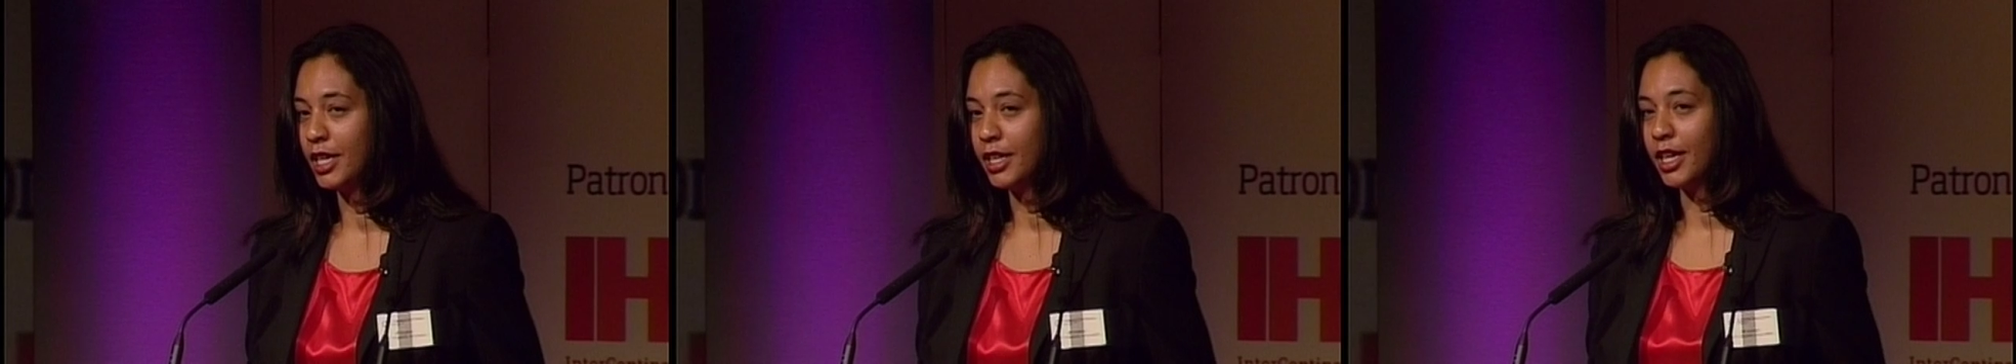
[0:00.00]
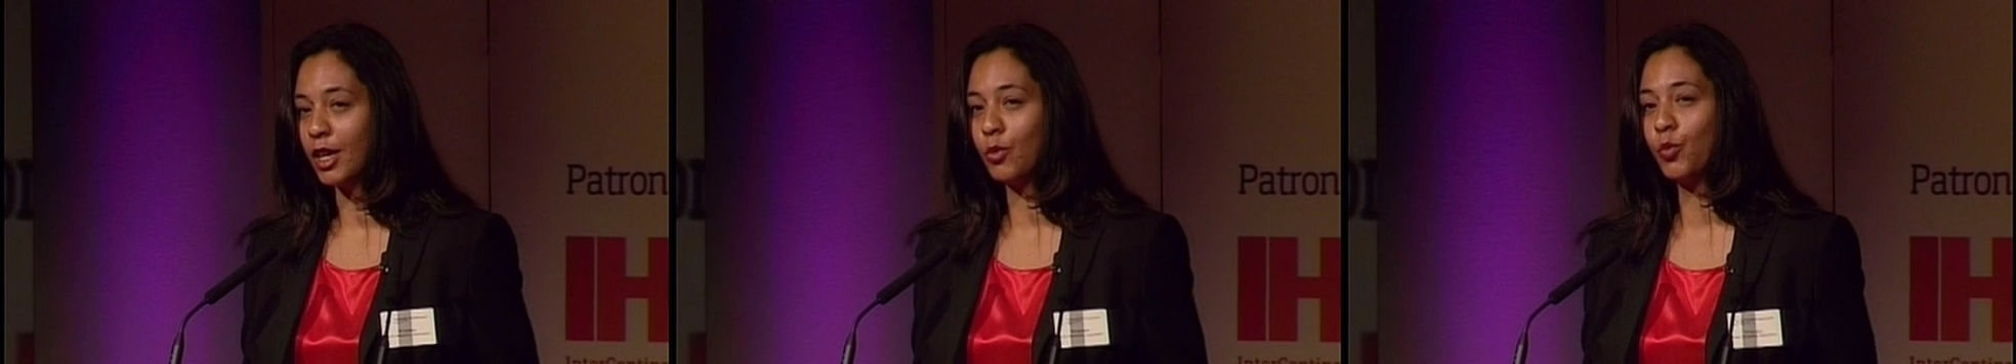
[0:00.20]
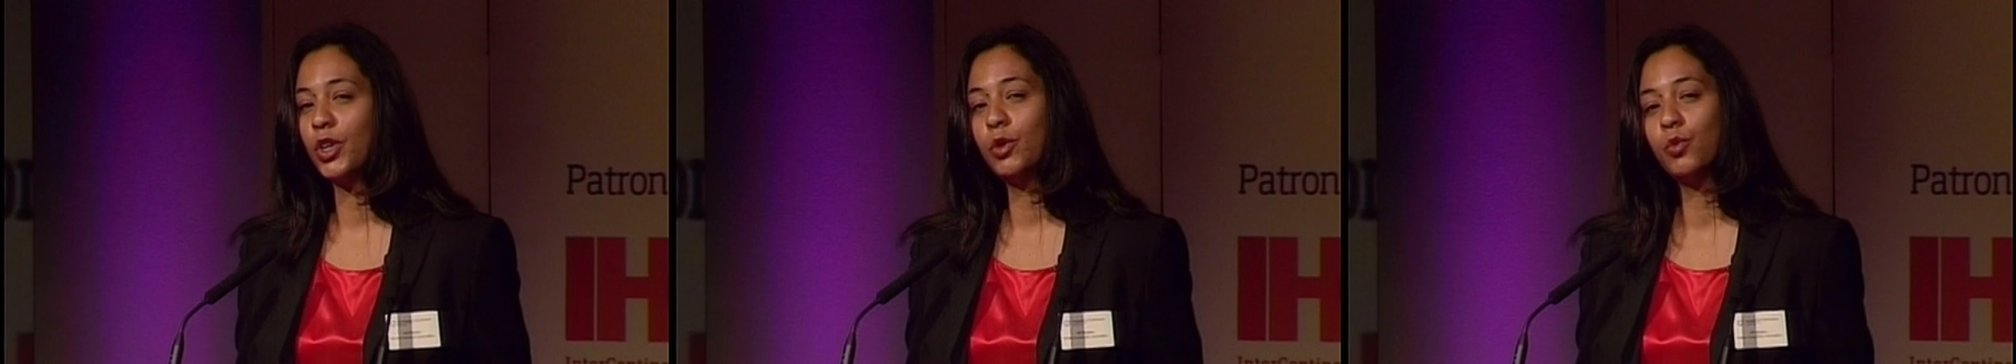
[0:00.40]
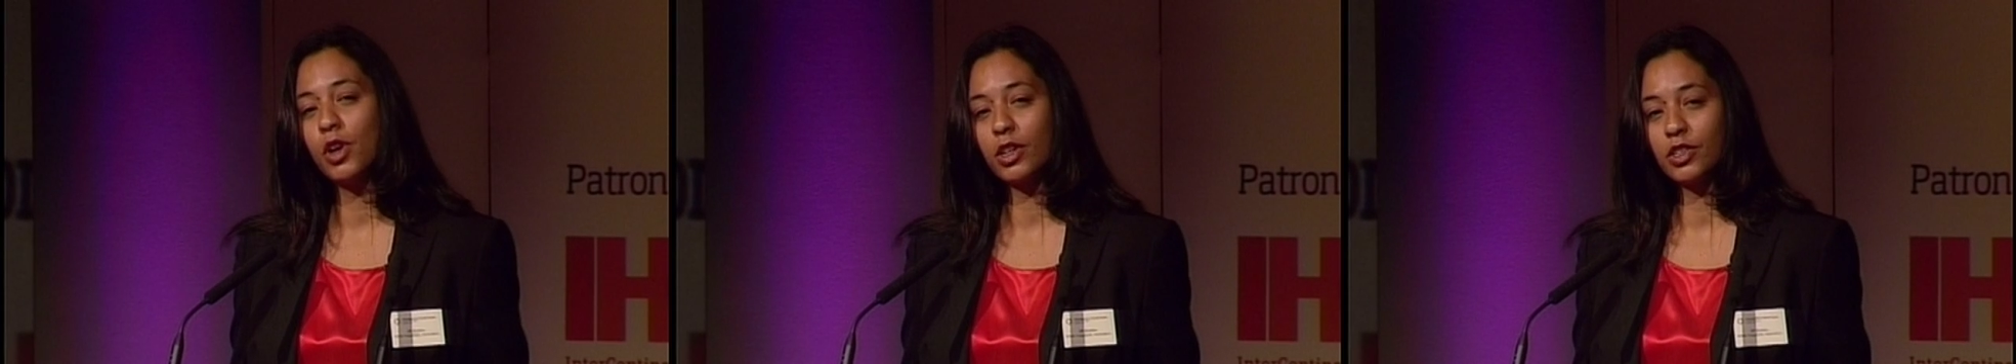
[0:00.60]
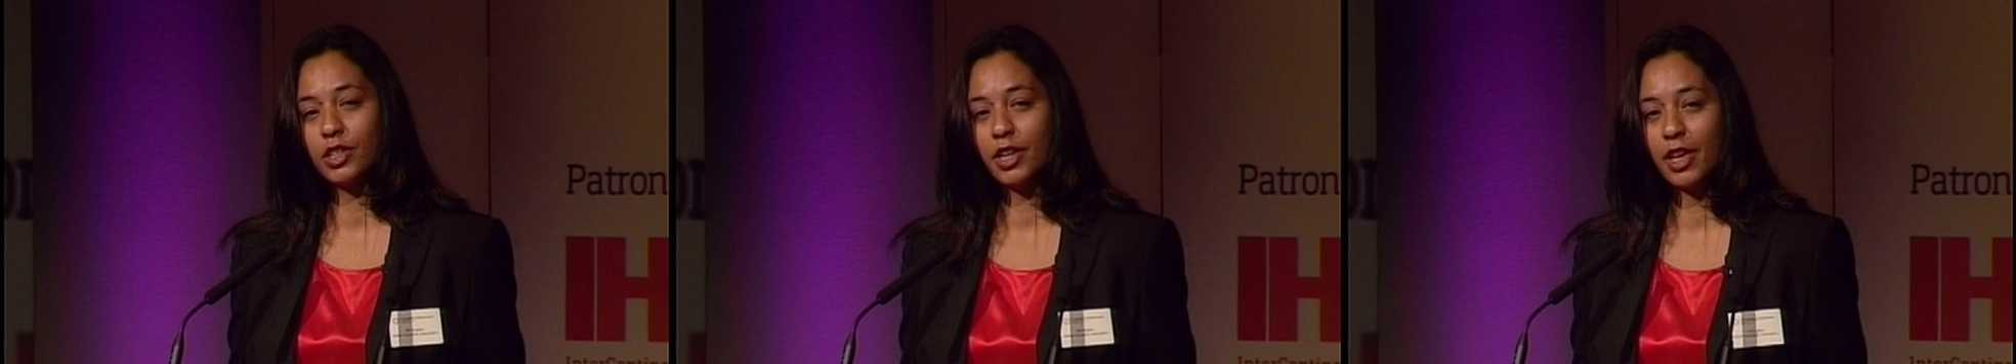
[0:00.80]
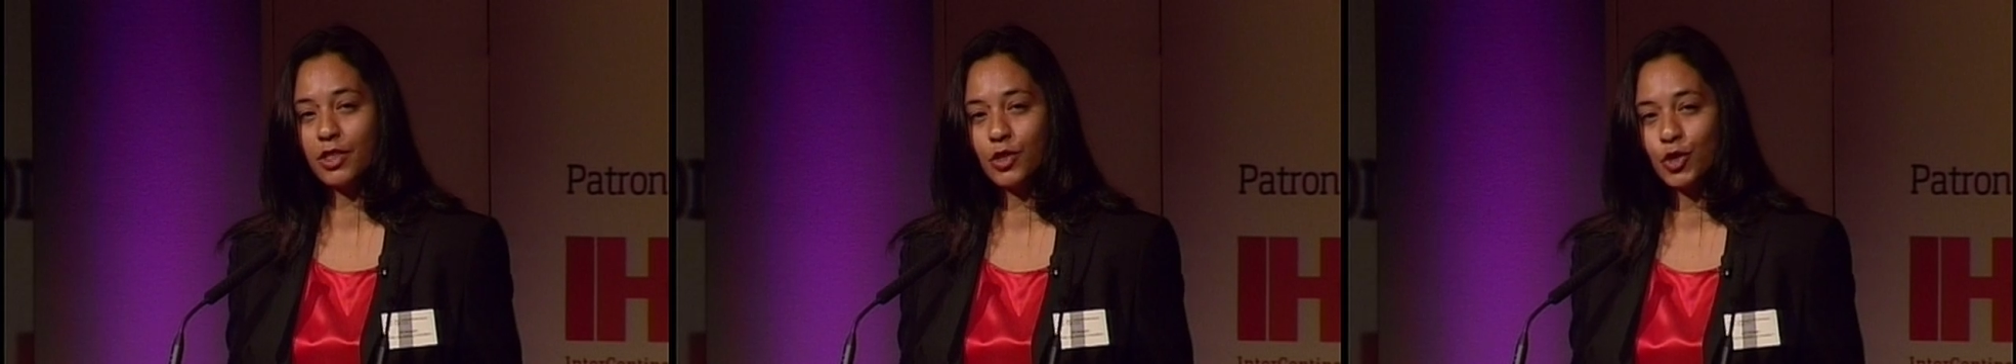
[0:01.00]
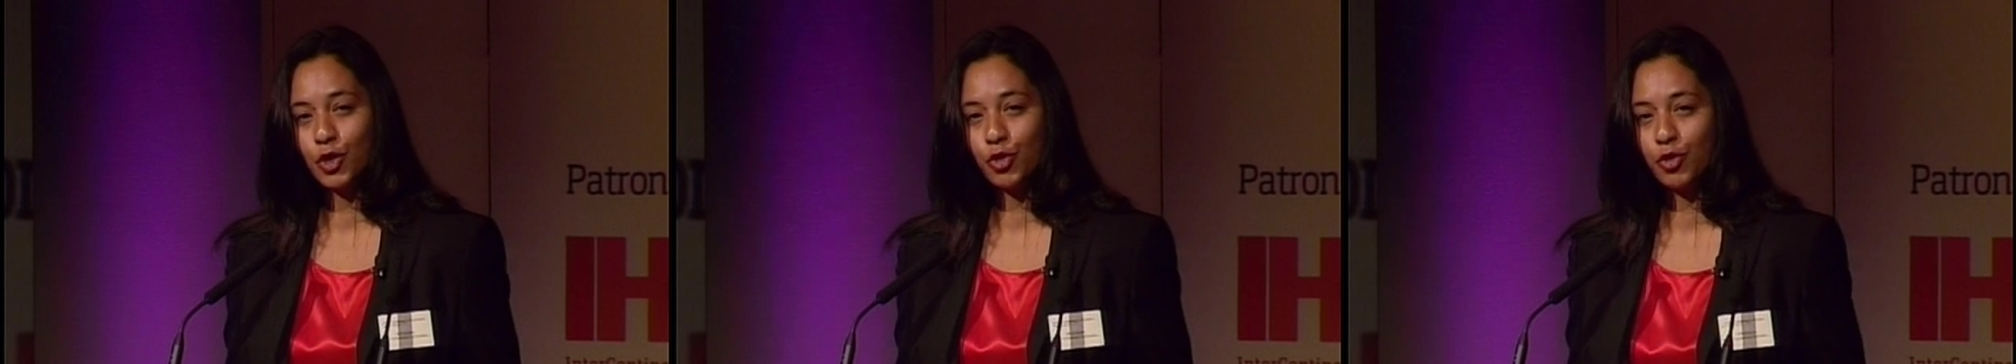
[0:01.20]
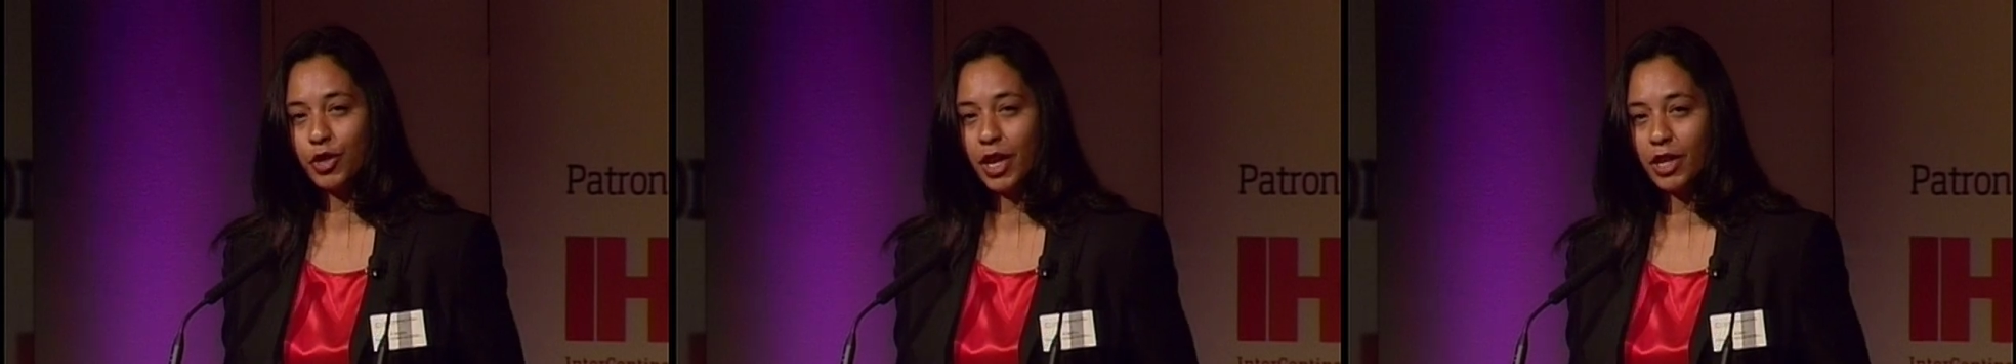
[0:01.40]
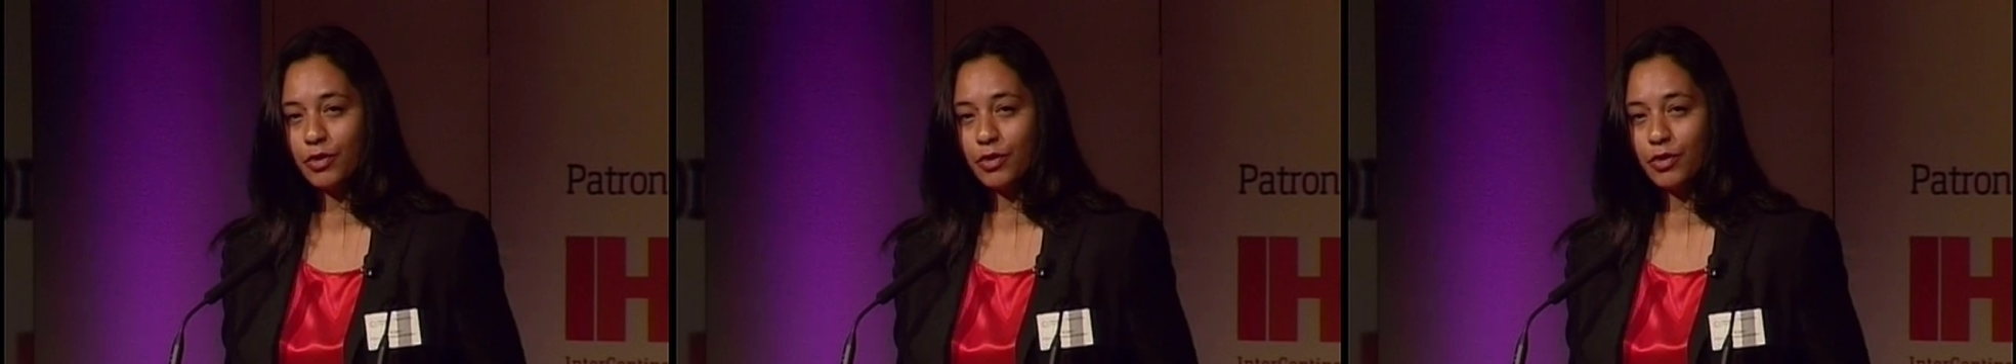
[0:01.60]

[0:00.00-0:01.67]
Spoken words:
and we worked together to create